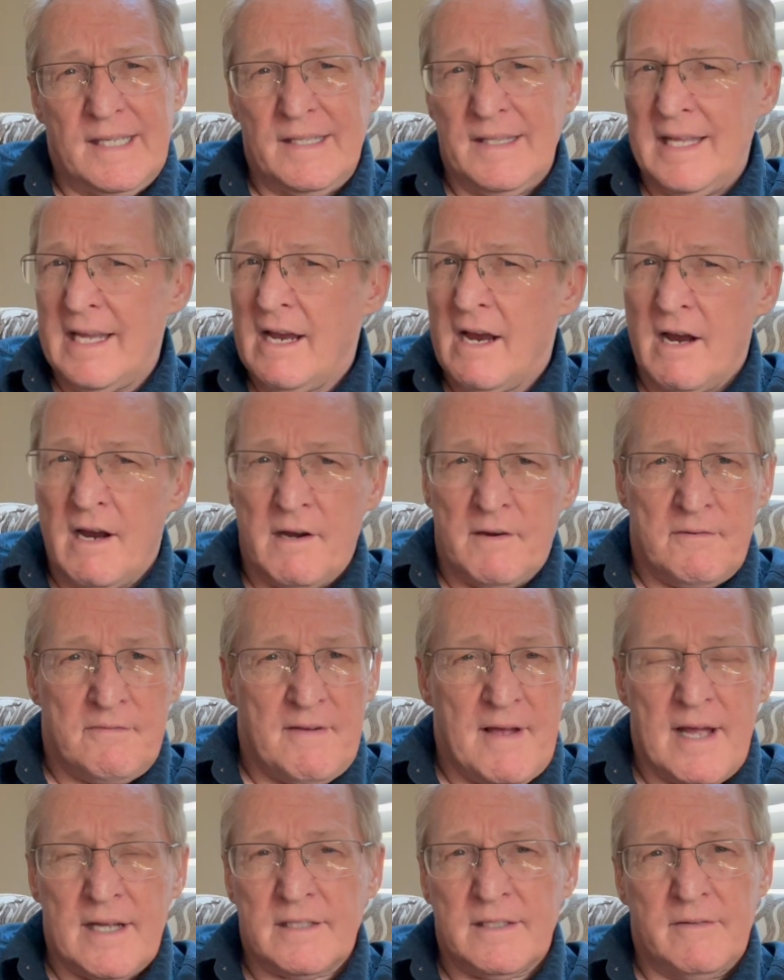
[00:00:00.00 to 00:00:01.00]
They are a
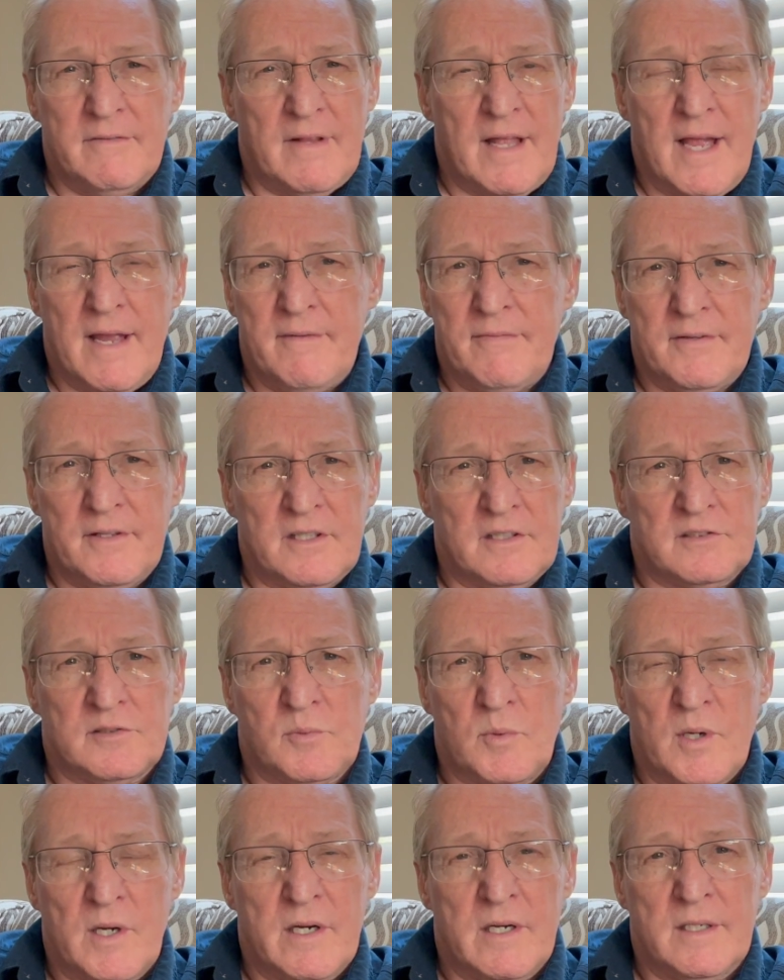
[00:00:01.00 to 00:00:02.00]
fact of life in
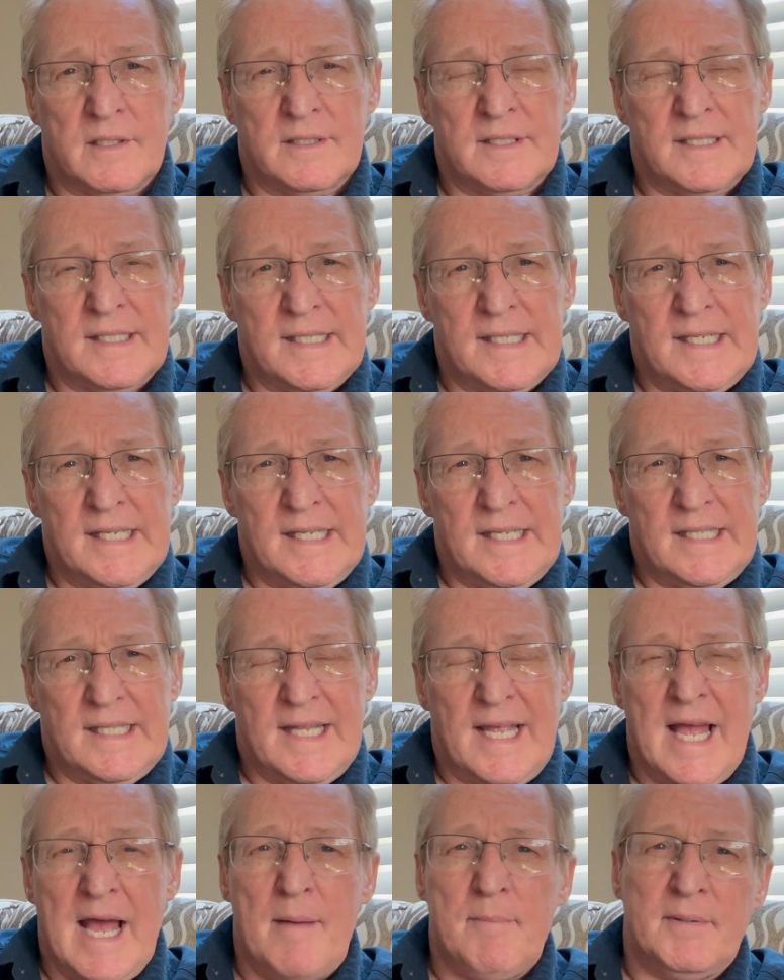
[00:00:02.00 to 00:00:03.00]
this world.
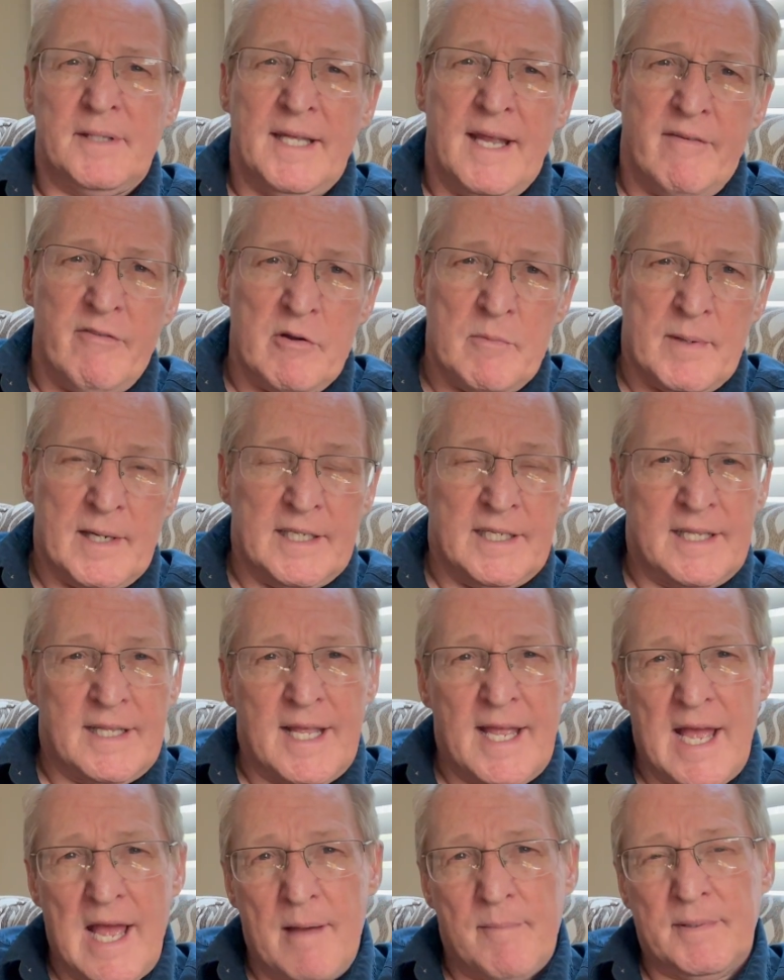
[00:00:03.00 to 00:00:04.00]
They happen to everybody,
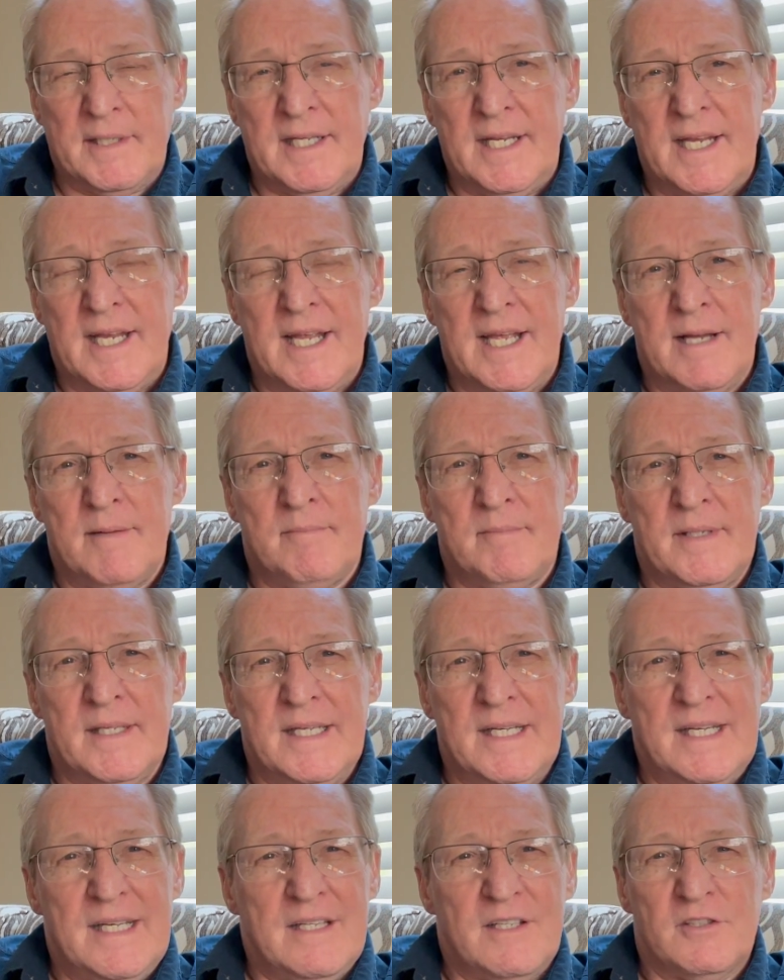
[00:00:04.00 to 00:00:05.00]
they happen to Him.
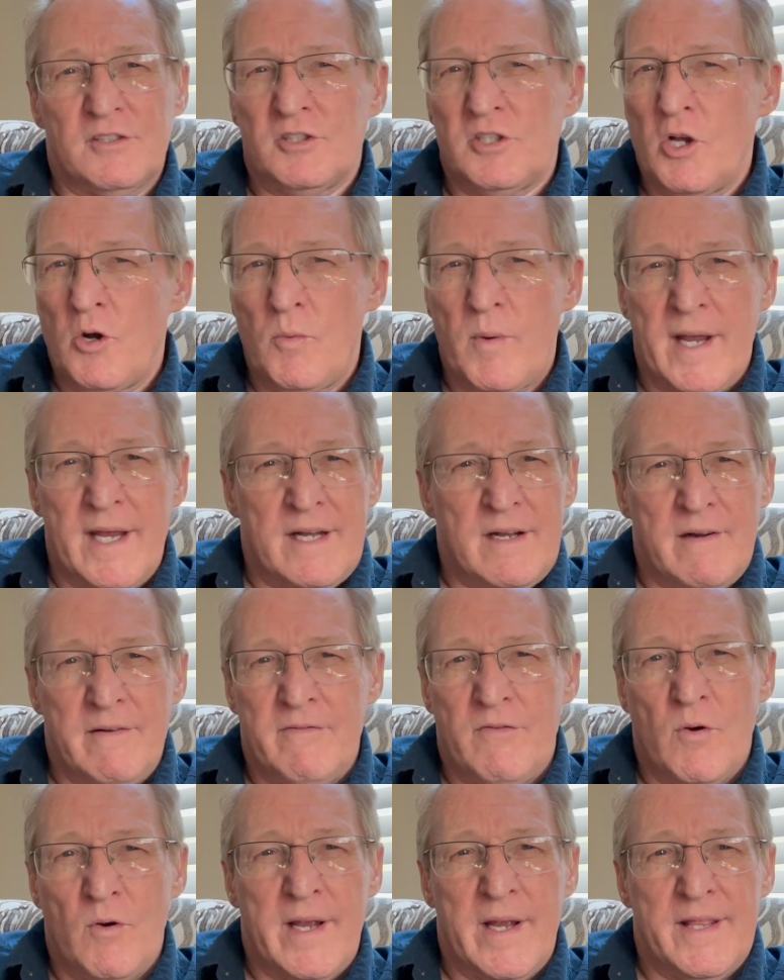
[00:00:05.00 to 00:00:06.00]
There's no way to
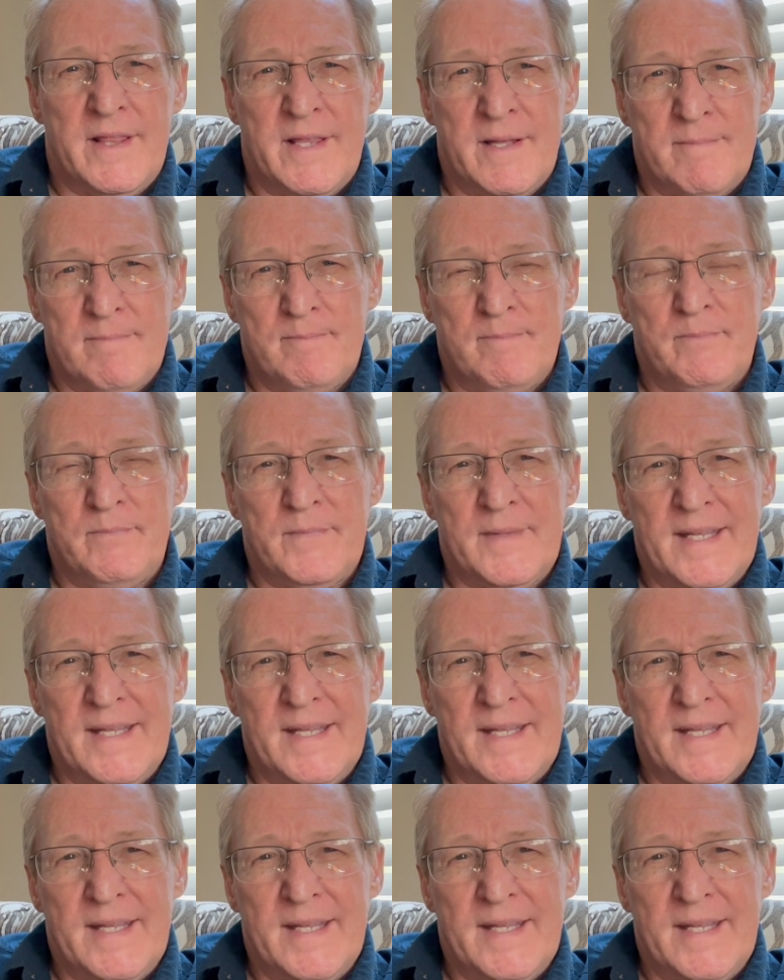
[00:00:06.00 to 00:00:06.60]
avoid them.